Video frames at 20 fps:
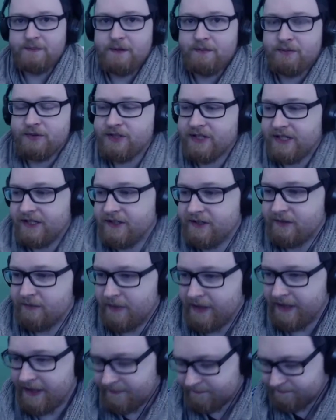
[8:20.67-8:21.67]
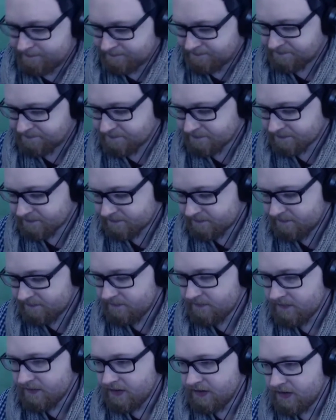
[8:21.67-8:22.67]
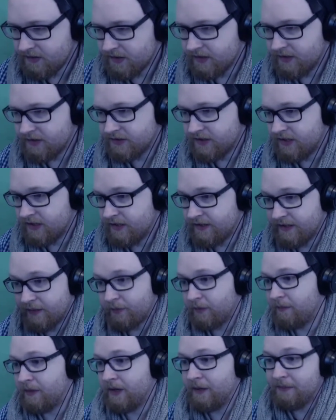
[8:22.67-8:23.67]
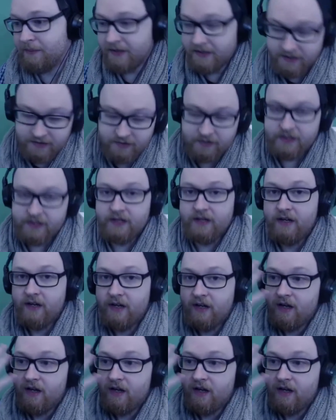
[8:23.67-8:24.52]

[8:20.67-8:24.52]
that people send to me because uh, they want my opinion on it,